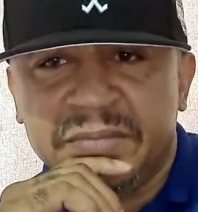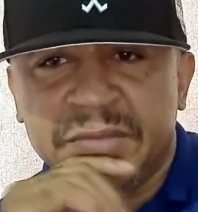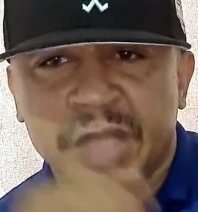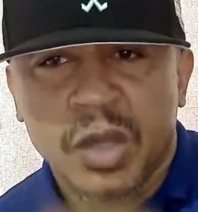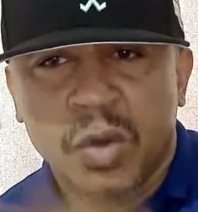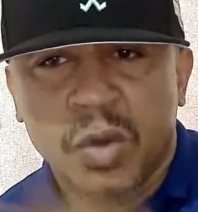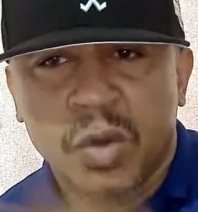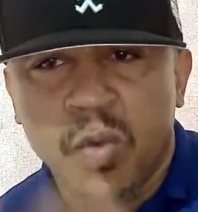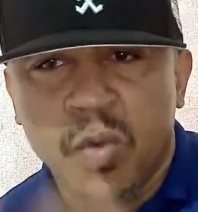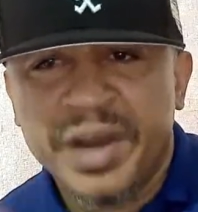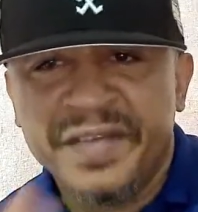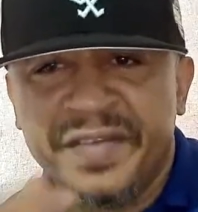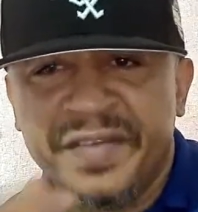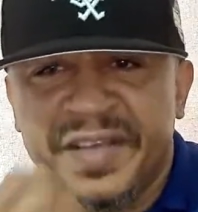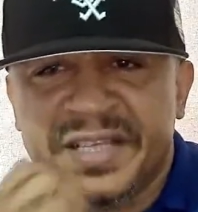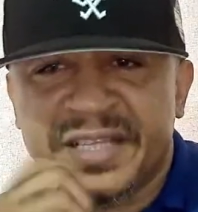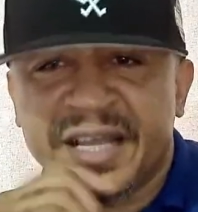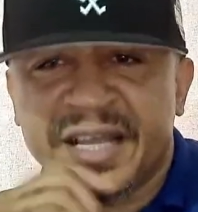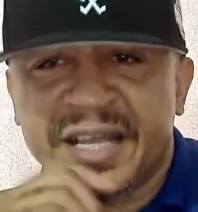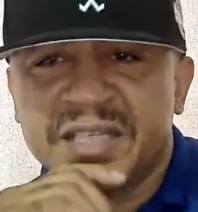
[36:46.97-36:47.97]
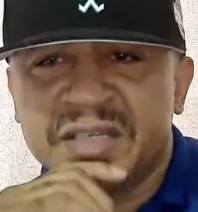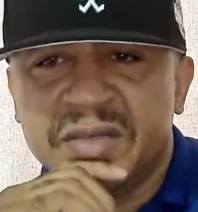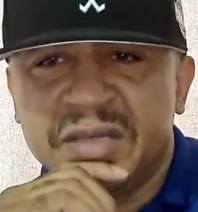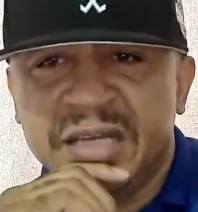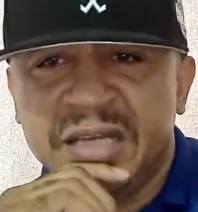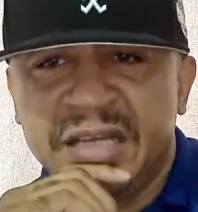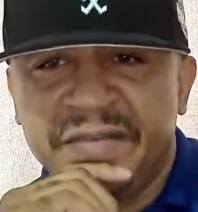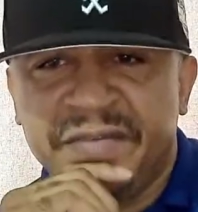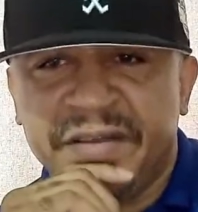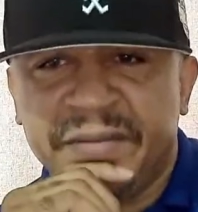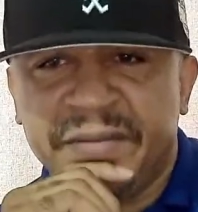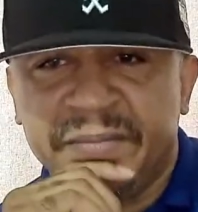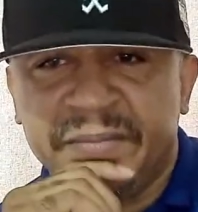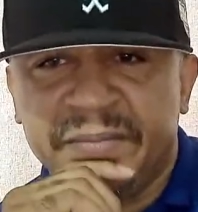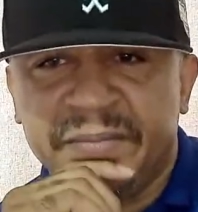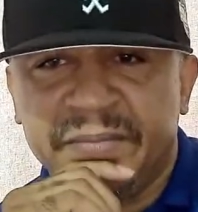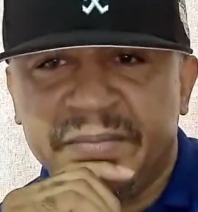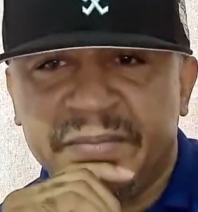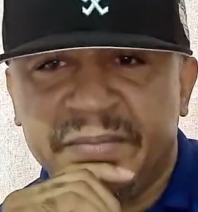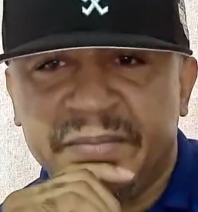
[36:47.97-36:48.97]
What if he starts to deliver?
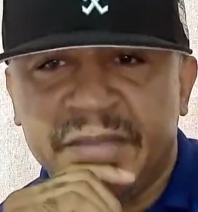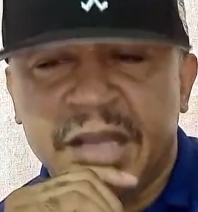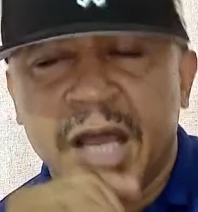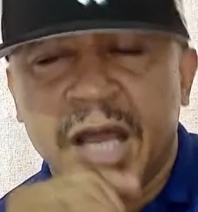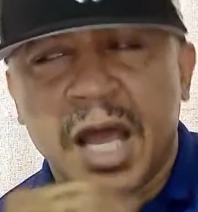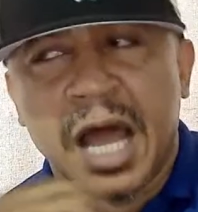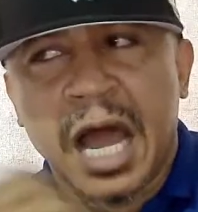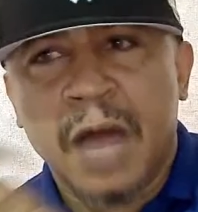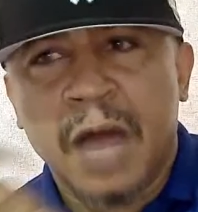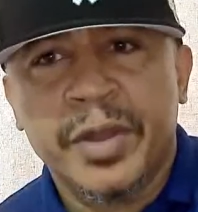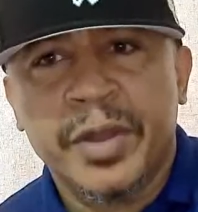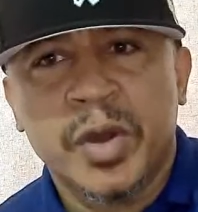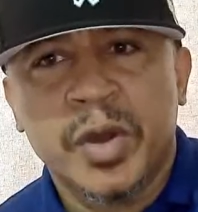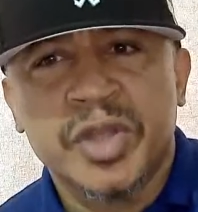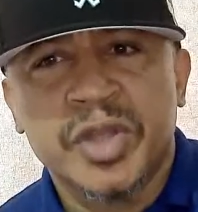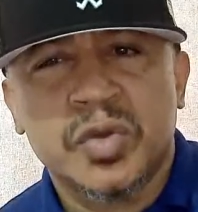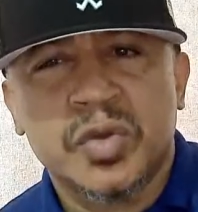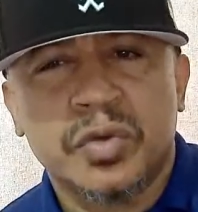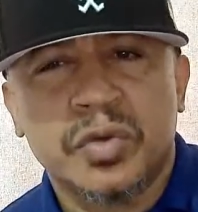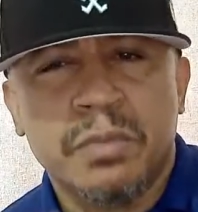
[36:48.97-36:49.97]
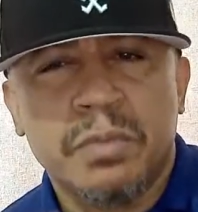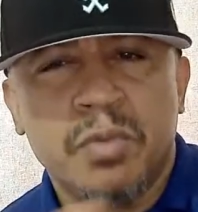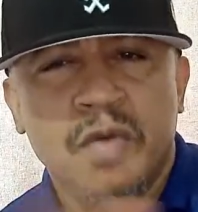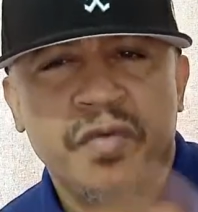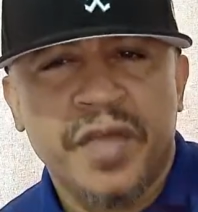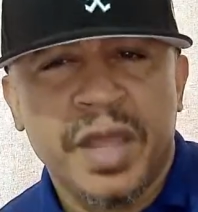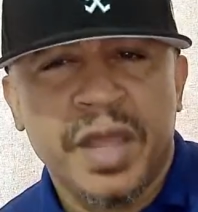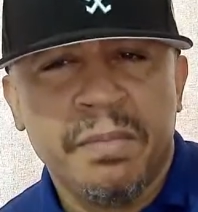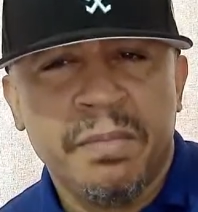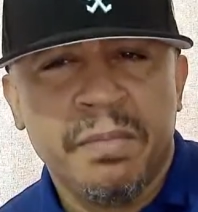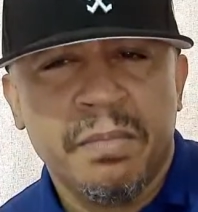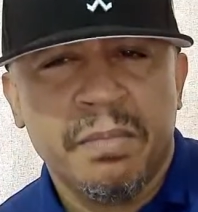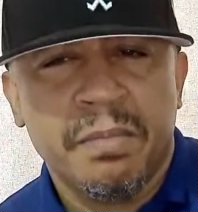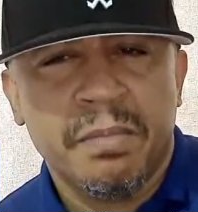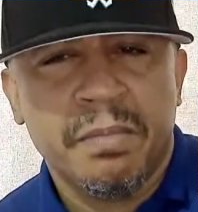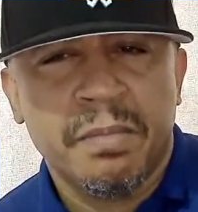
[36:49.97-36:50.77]
Are we going to remove him